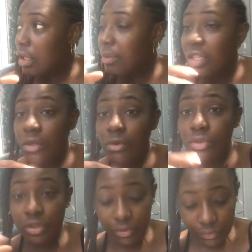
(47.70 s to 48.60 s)
be
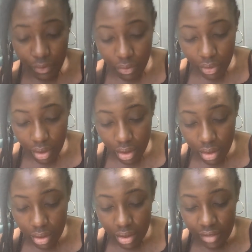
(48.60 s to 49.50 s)
used for
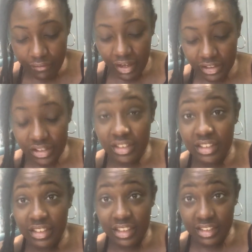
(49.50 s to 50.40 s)
infectious
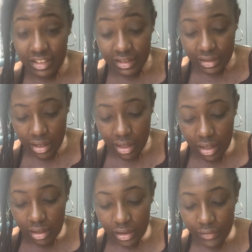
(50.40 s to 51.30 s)
diseases,
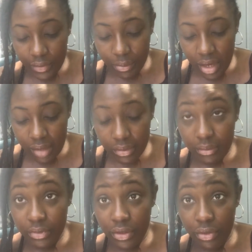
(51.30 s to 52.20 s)
liver
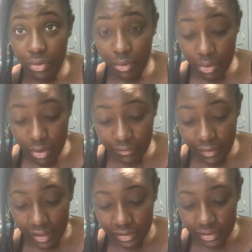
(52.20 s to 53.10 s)
problems, throat
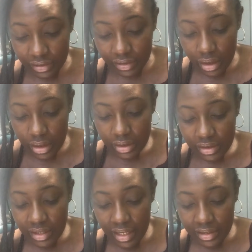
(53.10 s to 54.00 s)
infections,
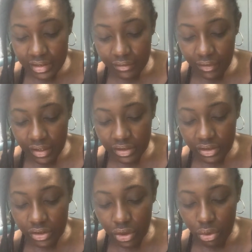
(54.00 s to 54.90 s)
sinus
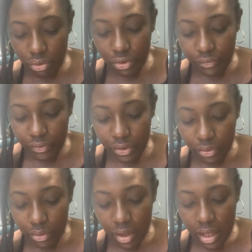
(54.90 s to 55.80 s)
infections, cold or
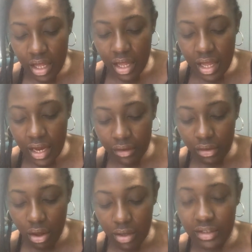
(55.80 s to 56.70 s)
flu, hair
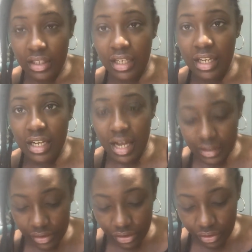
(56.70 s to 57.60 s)
loss,
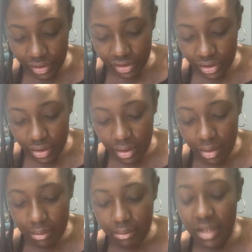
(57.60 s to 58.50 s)
concentration,
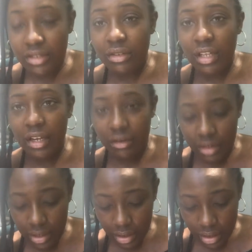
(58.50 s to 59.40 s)
mental
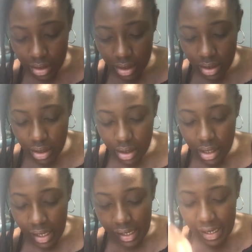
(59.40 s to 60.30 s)
clarity,
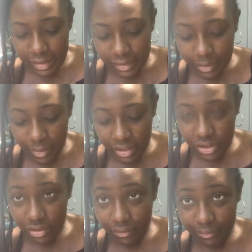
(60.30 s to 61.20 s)
and
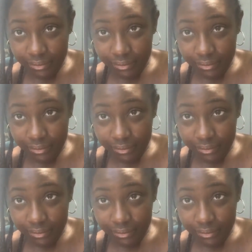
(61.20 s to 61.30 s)
constipation.